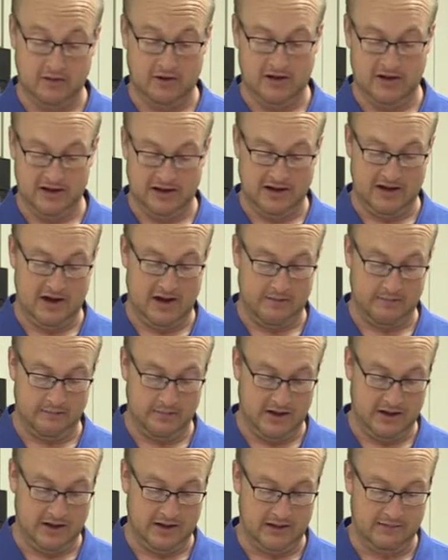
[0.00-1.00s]
what it ended up
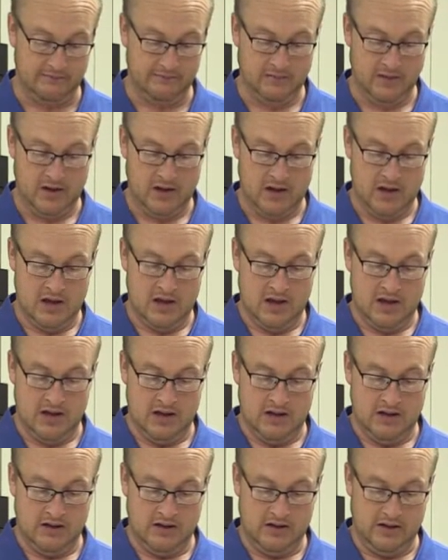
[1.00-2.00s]
being.
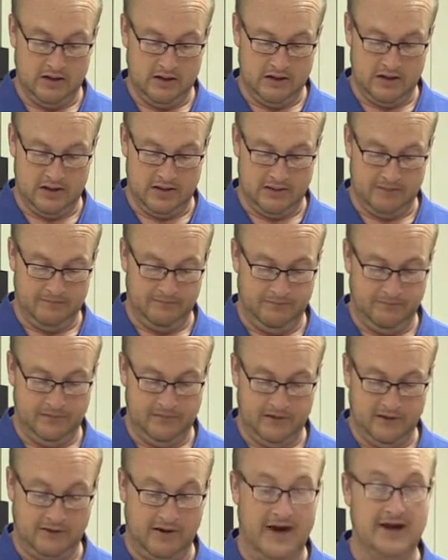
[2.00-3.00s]
Um,
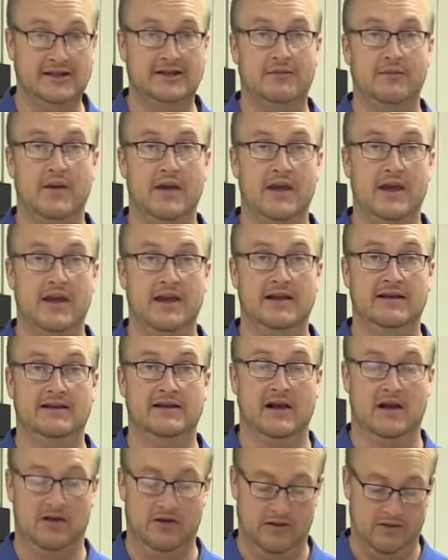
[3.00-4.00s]
the recipe
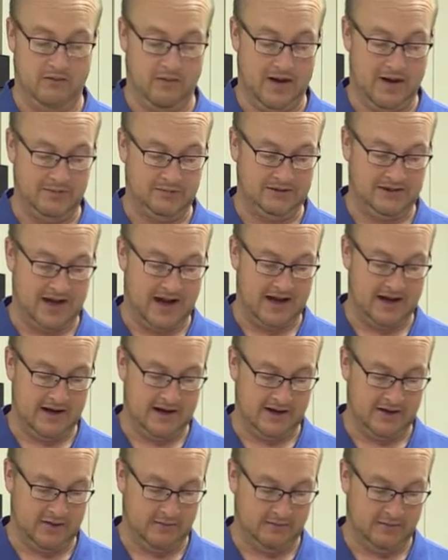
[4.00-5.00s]
is on the
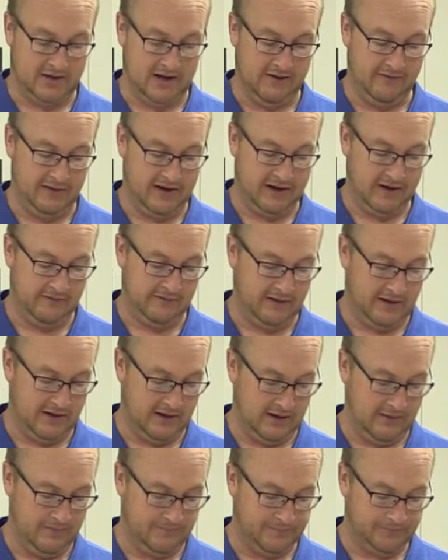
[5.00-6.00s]
website
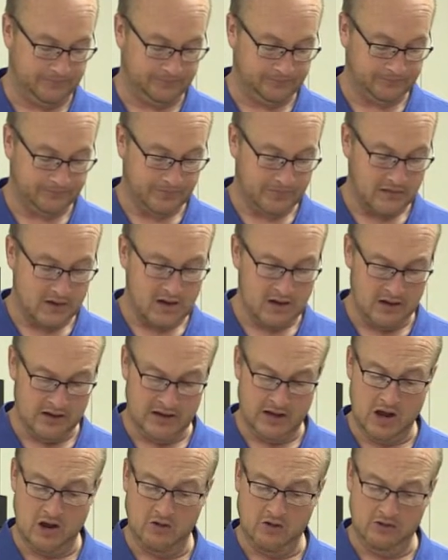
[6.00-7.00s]
MTTV.
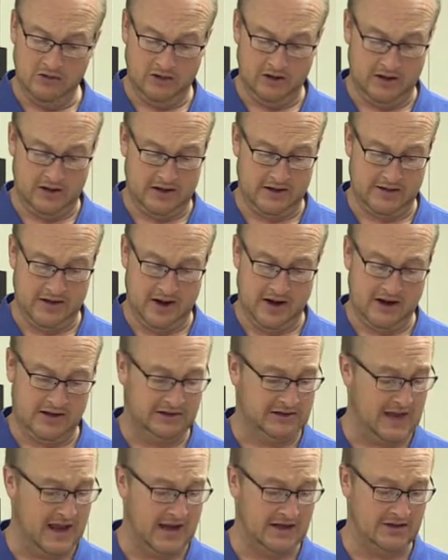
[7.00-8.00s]
Go and look in there.
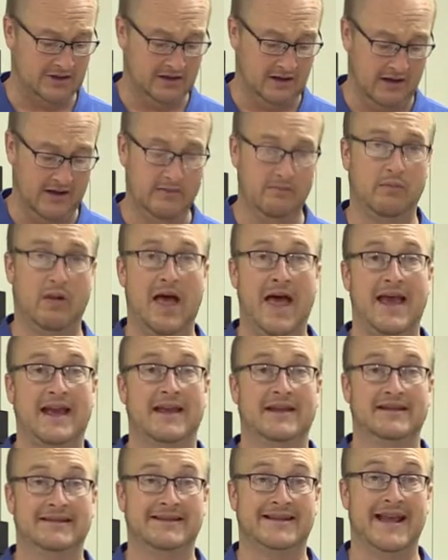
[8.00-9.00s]
It's actually
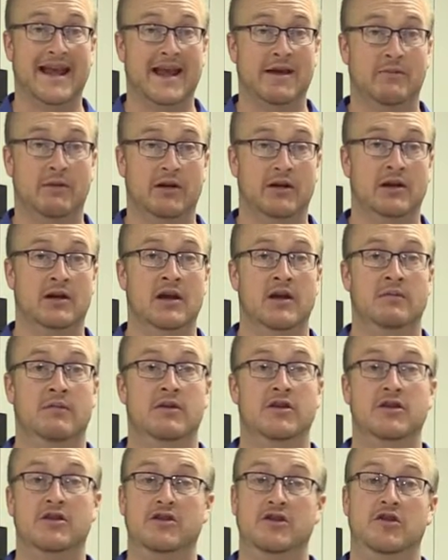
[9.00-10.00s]
blackened salmon,
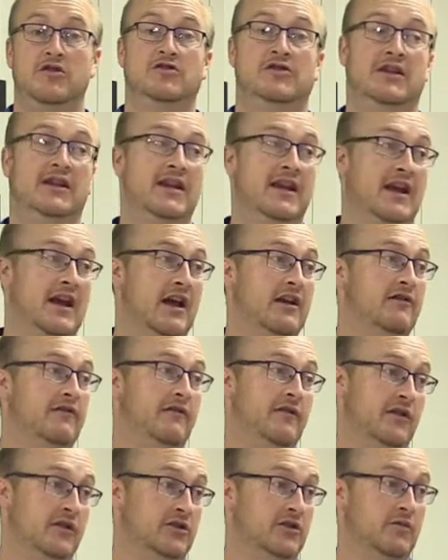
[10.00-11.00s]
but you can use any kind of
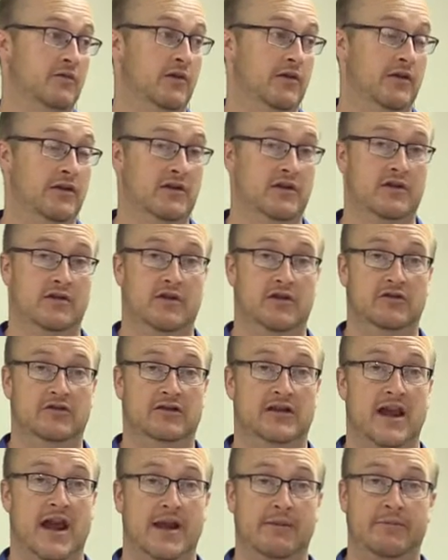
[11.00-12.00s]
fish with it. You can use
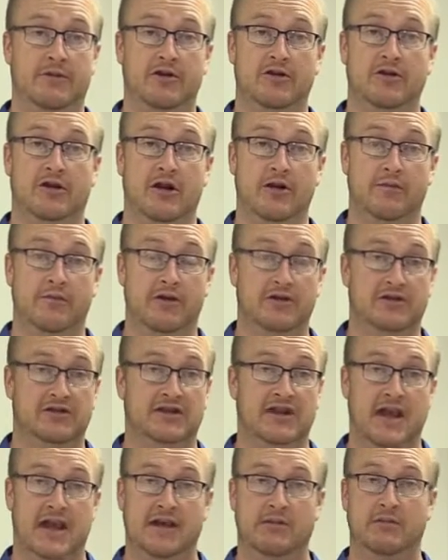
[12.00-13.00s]
snapper, grouper,
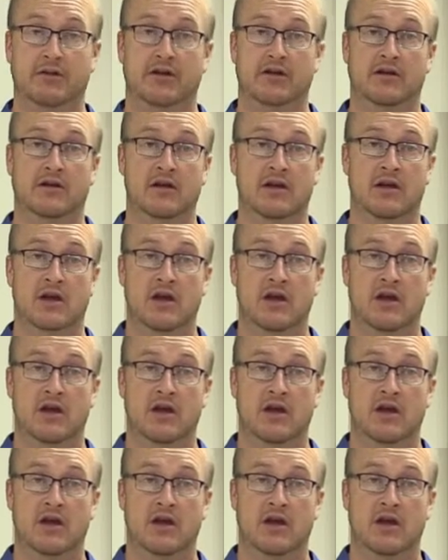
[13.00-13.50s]
salmon.